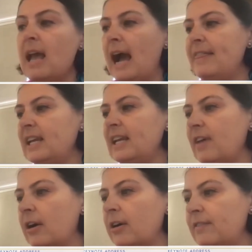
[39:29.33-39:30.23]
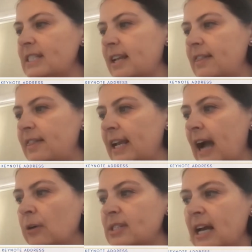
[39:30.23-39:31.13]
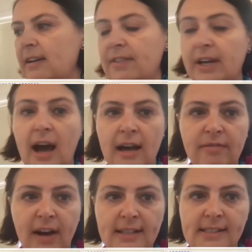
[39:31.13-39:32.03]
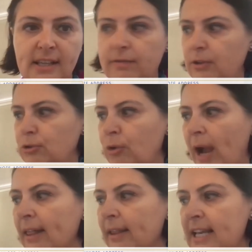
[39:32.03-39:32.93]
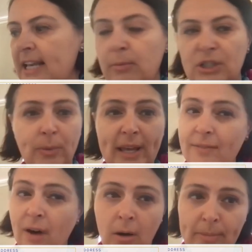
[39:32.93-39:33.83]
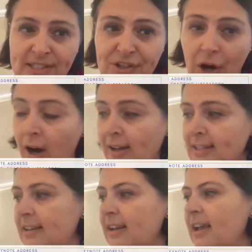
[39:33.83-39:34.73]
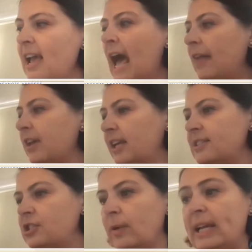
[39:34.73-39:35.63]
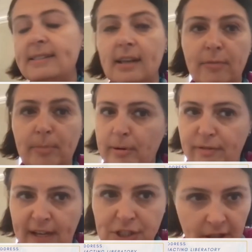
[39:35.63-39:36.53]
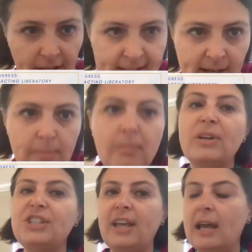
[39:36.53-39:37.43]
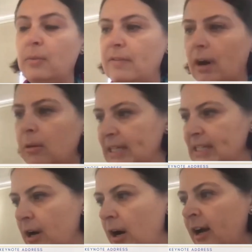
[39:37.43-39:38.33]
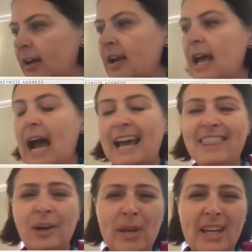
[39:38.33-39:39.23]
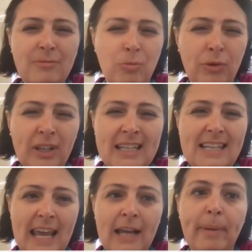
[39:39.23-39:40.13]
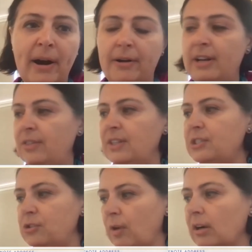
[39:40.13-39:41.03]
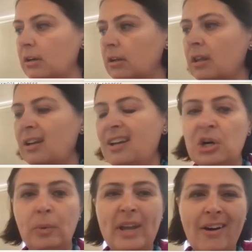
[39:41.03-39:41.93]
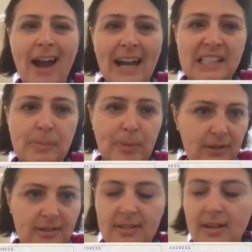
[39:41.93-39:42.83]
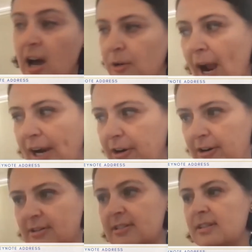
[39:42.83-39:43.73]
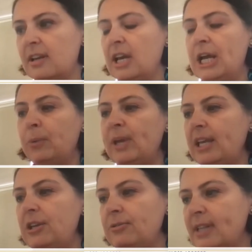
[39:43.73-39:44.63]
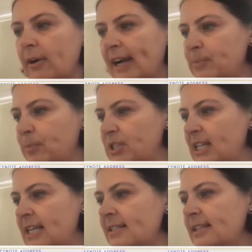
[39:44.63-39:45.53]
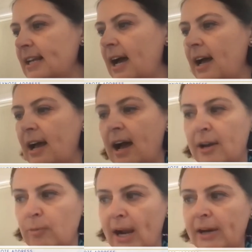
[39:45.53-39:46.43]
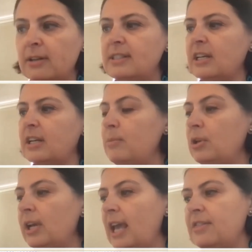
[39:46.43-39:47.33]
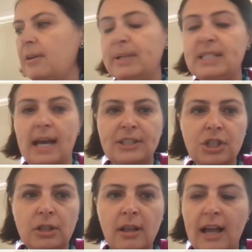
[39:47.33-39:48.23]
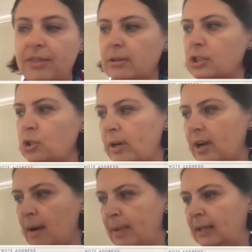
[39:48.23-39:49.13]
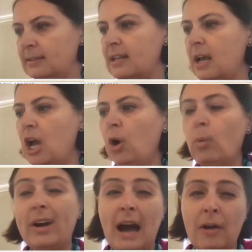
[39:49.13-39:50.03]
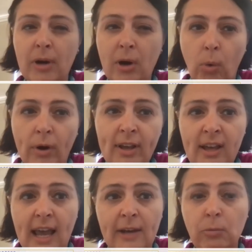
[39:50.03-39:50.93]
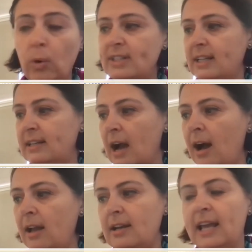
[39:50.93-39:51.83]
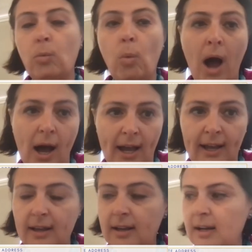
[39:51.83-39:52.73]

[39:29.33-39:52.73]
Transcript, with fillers: I think if archivists can think outside of the confines of neutrality, which we have all been taught, and the constraints of professionalism, which again, we've all been taught, I think we can really take part in this struggle. We are experts on records. We can use our expertise on records to communicate their potential and their shortcomings, what got recorded and what did not, and why.